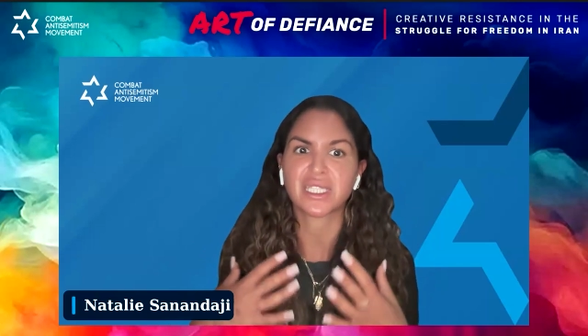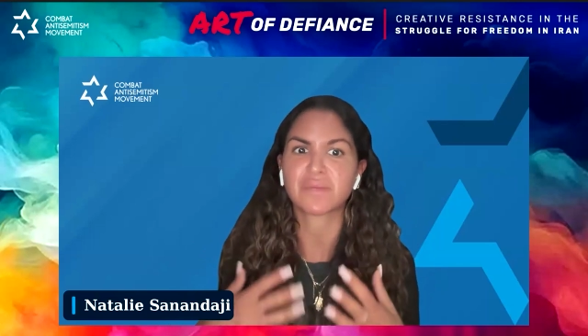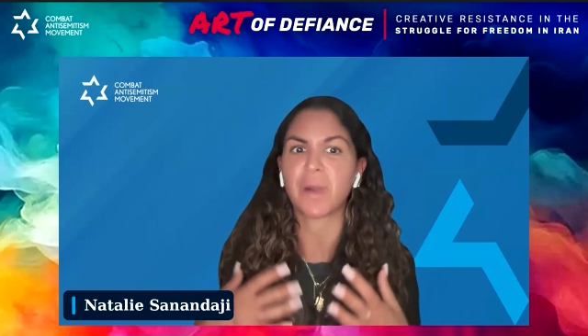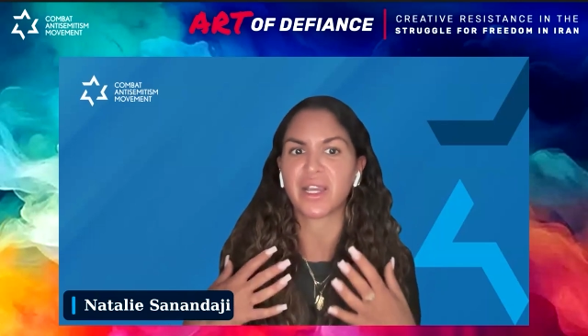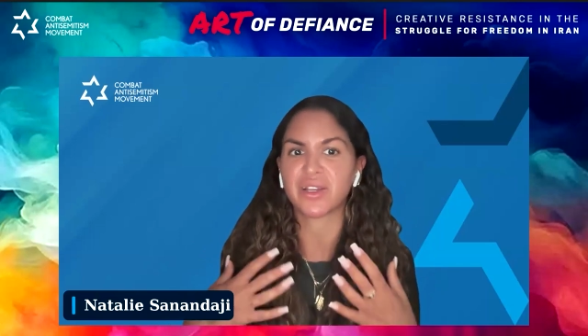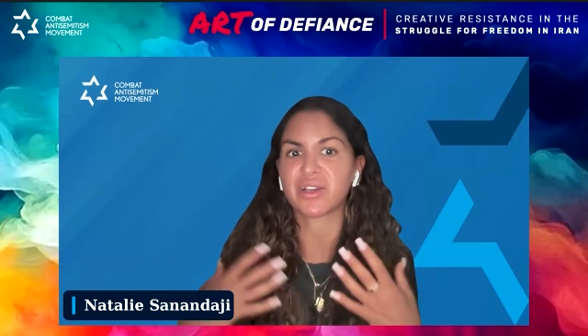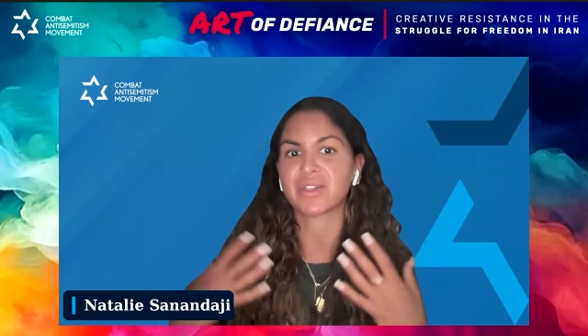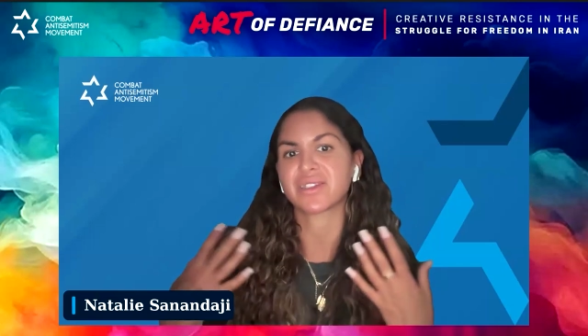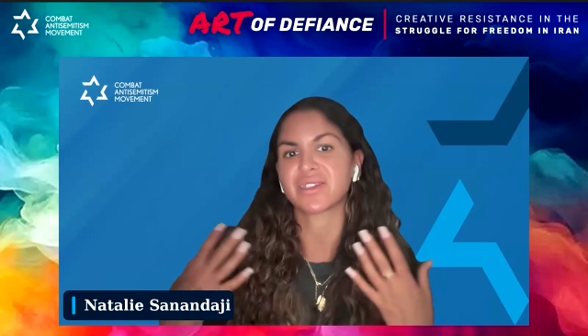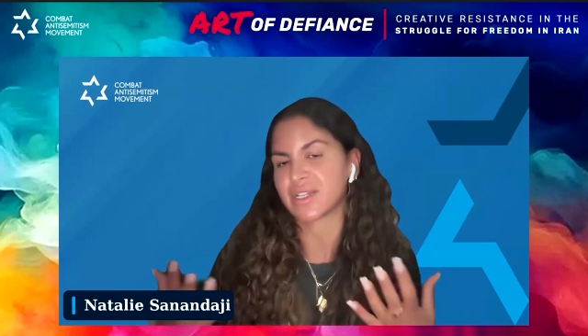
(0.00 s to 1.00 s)

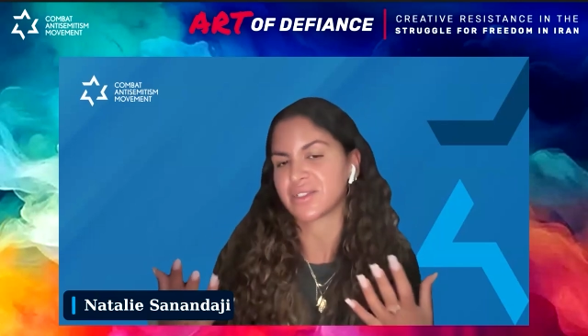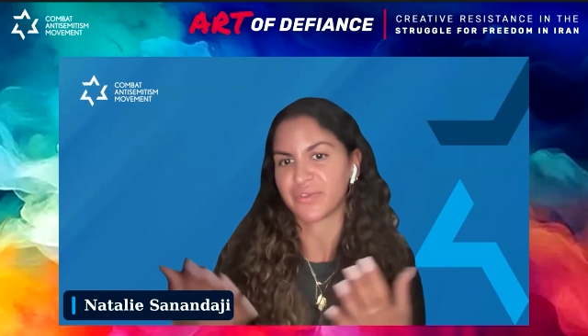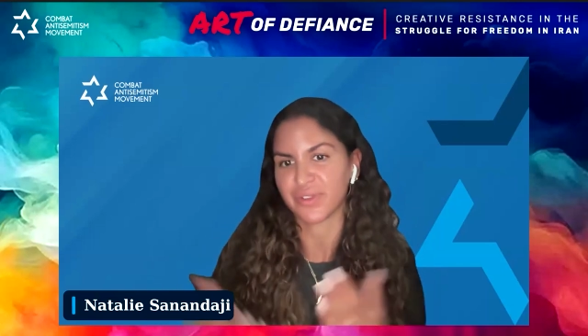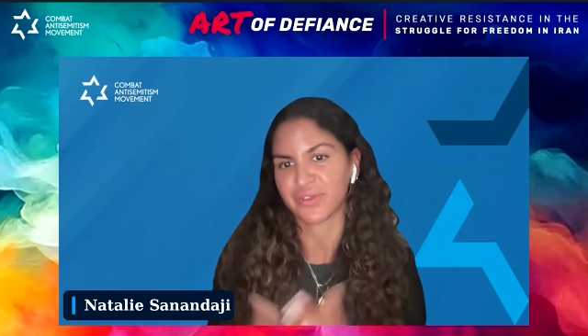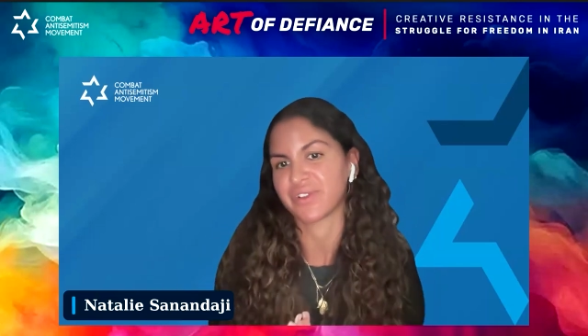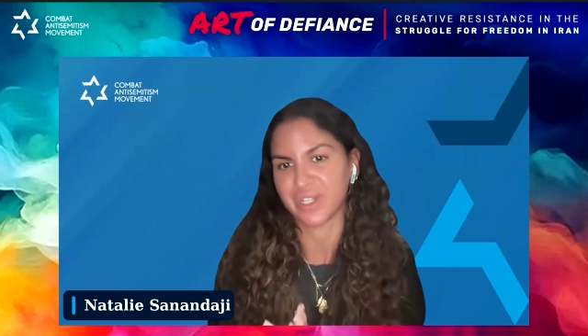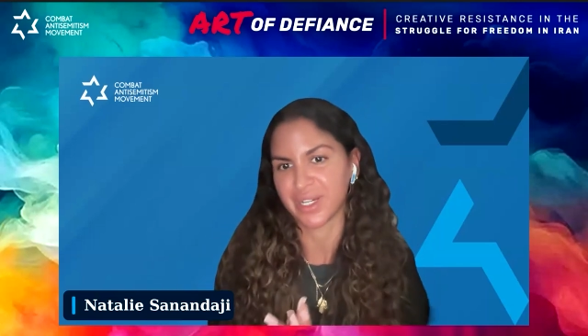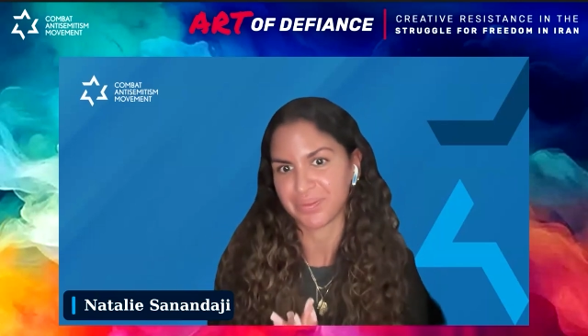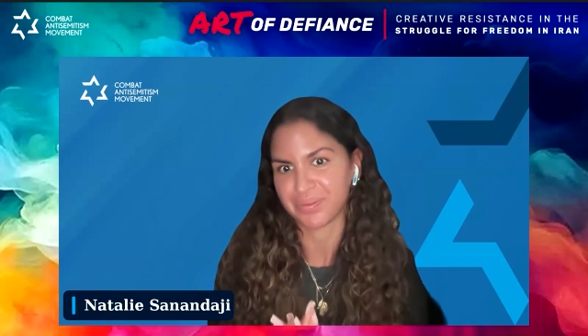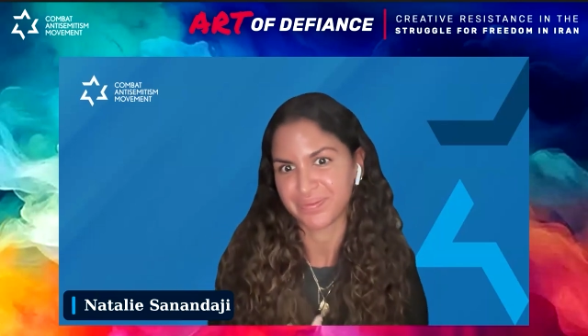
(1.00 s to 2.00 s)
inspire and stand up for
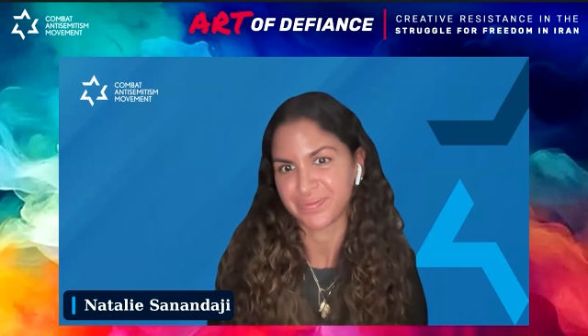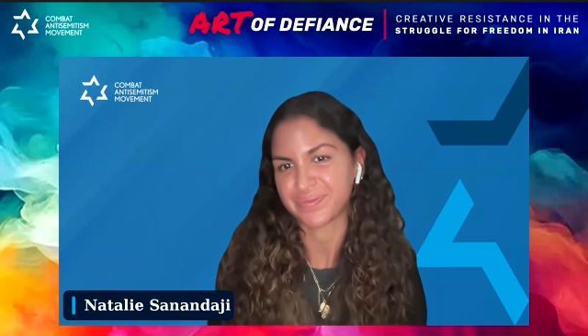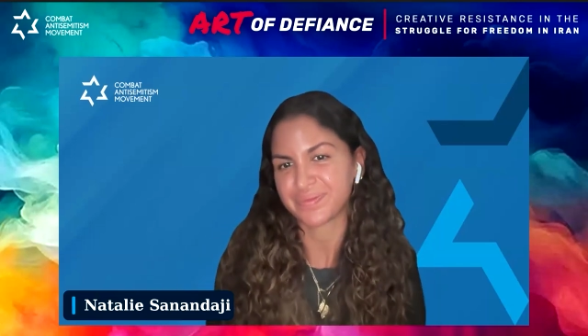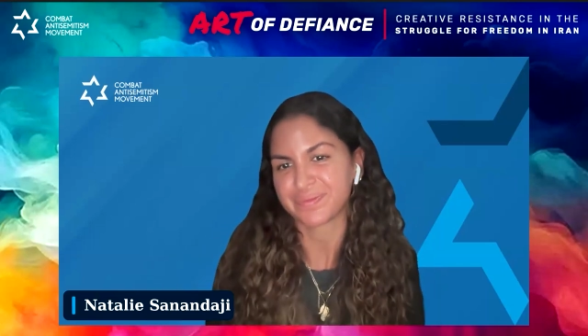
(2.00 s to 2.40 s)
freedom?